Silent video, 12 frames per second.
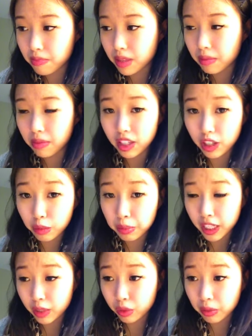the
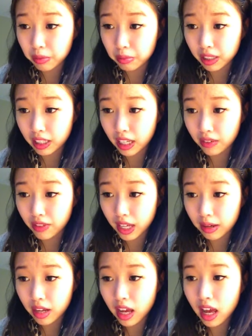European women believed
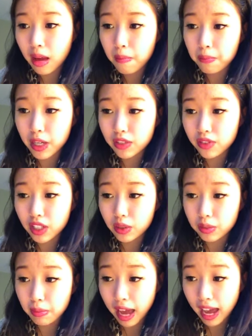that breastfeeding was
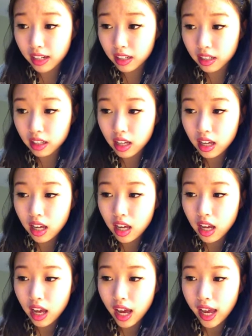bad,
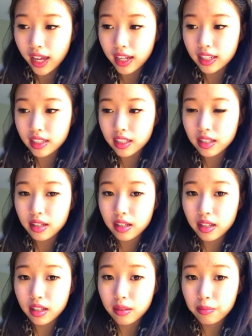and
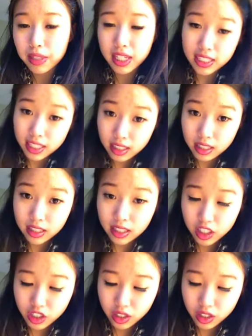because the